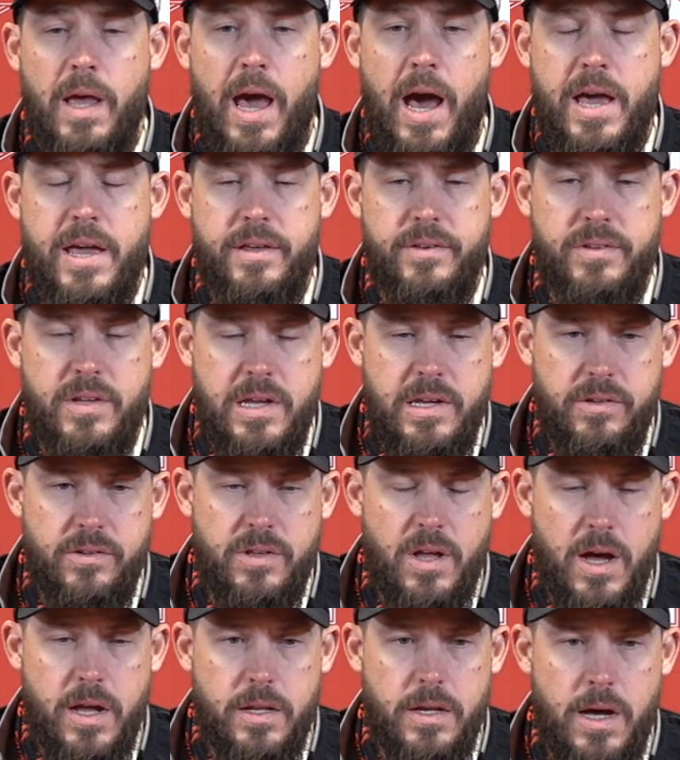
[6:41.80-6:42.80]
Yeah,
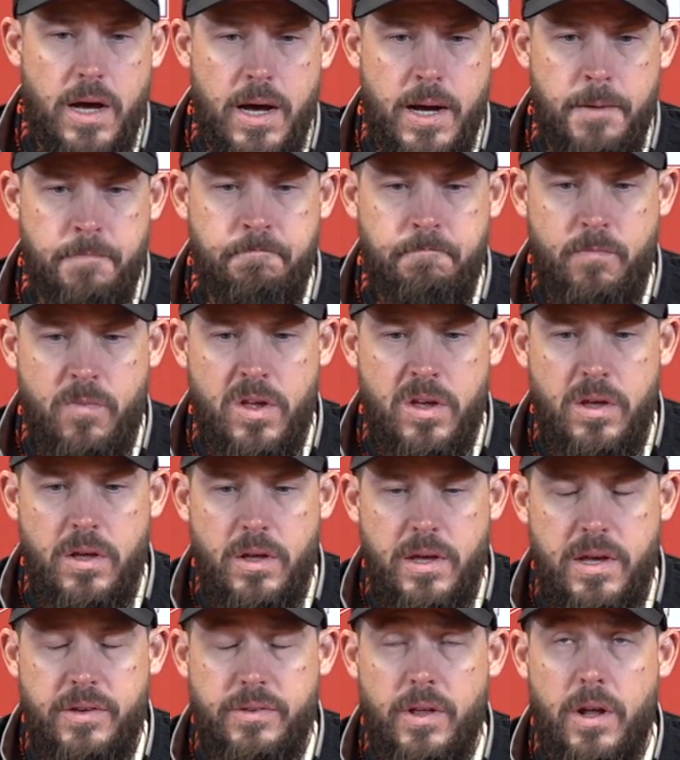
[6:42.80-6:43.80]
he's done
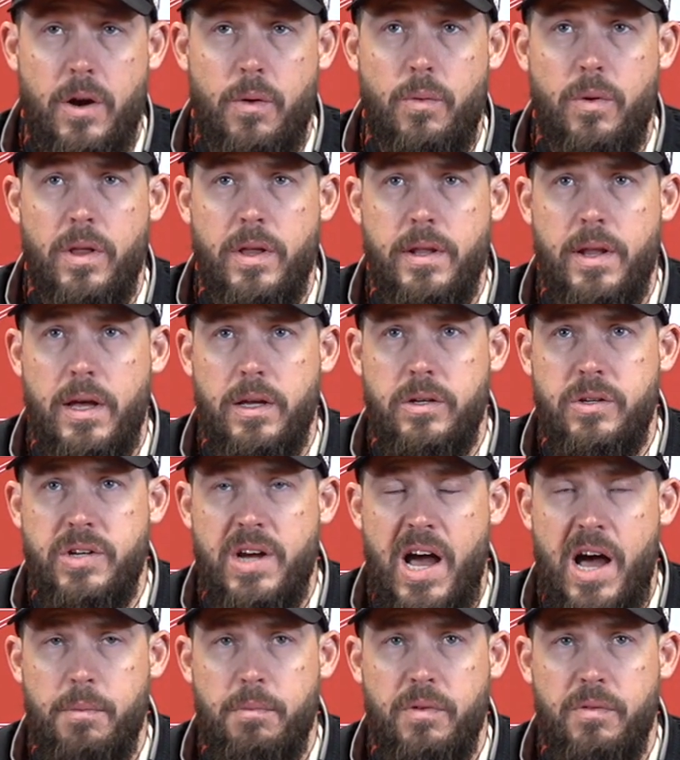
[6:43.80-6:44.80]
a really nice
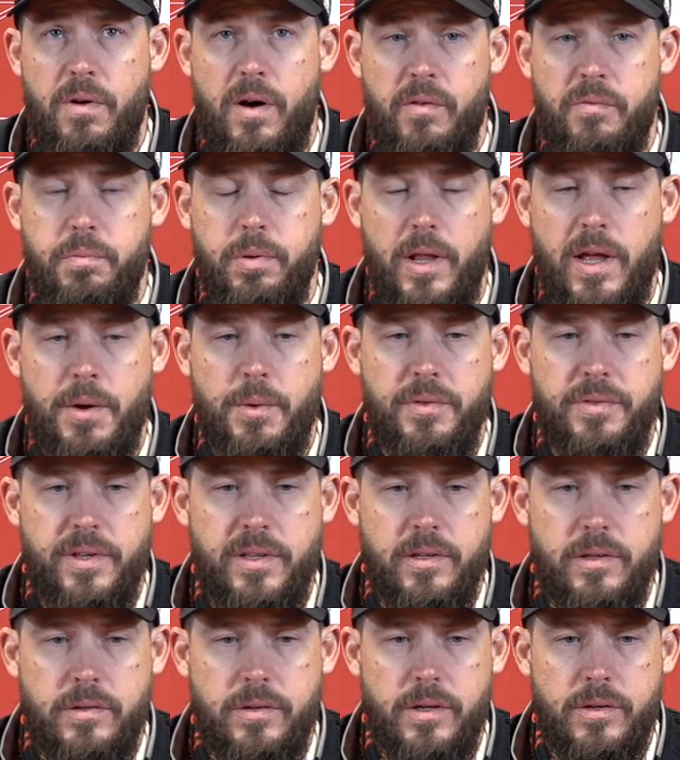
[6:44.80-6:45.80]
job of playing
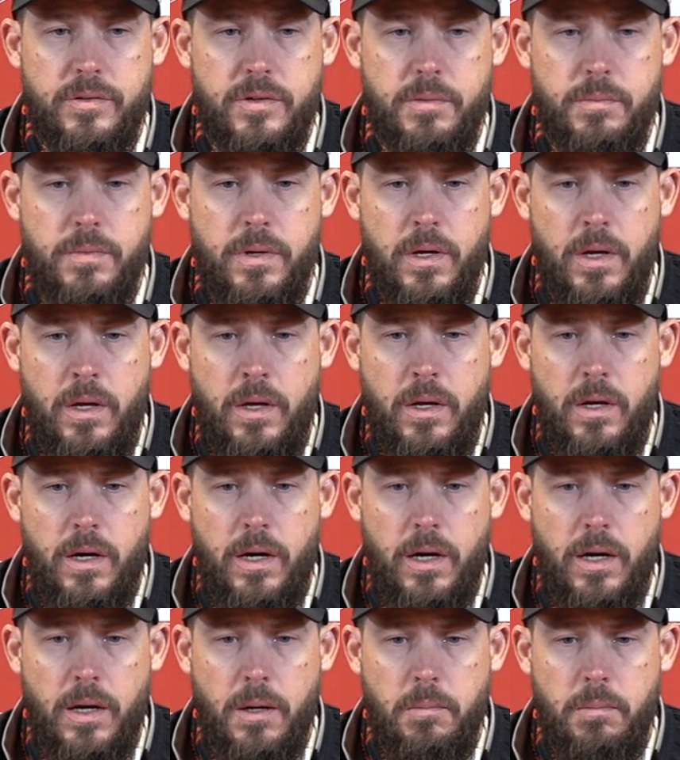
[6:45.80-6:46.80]
within the system,
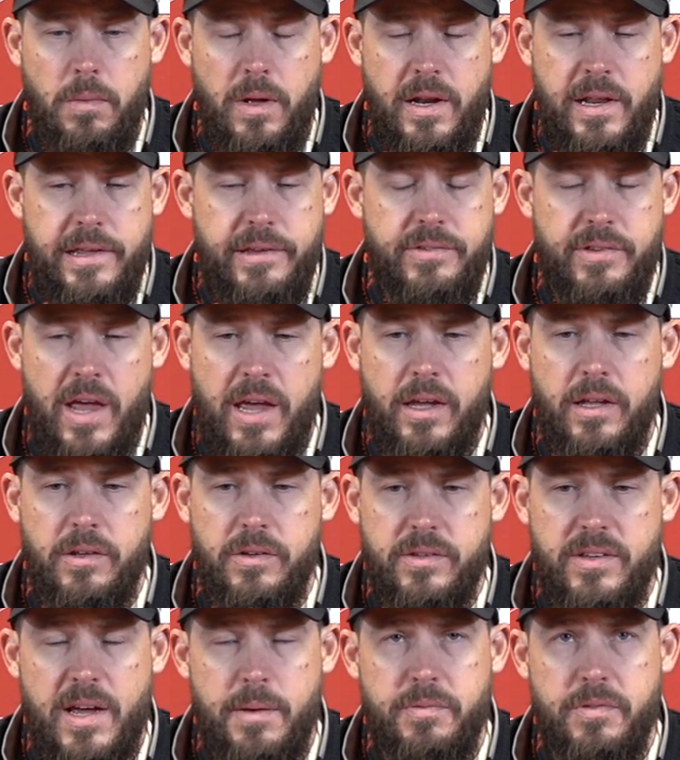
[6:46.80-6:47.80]
and he's
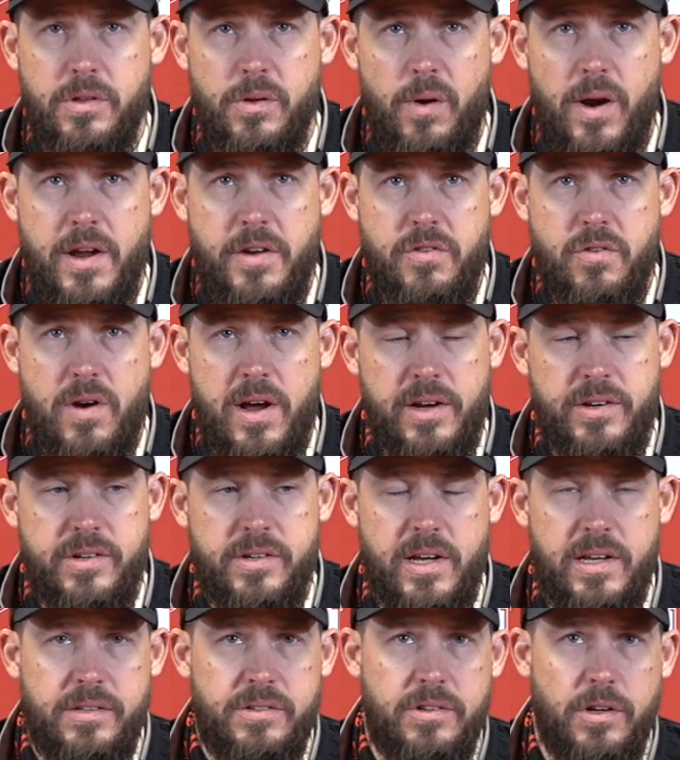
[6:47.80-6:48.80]
taken steps in the right
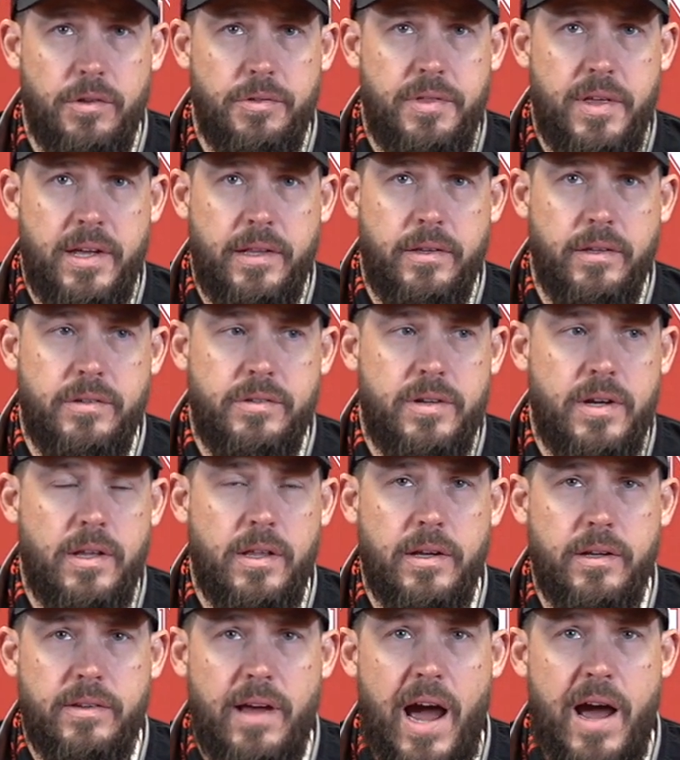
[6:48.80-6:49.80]
direction. I still think the
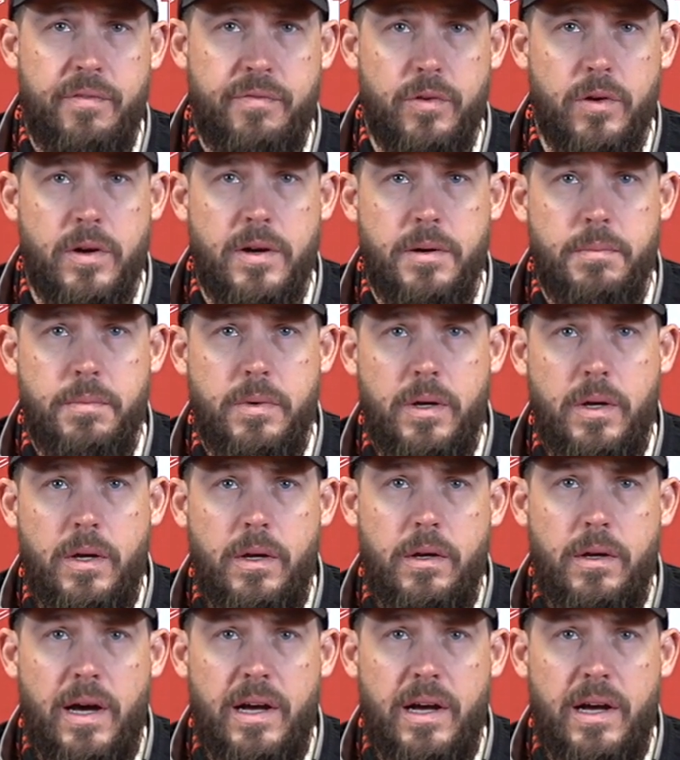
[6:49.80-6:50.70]
ceiling's high for him.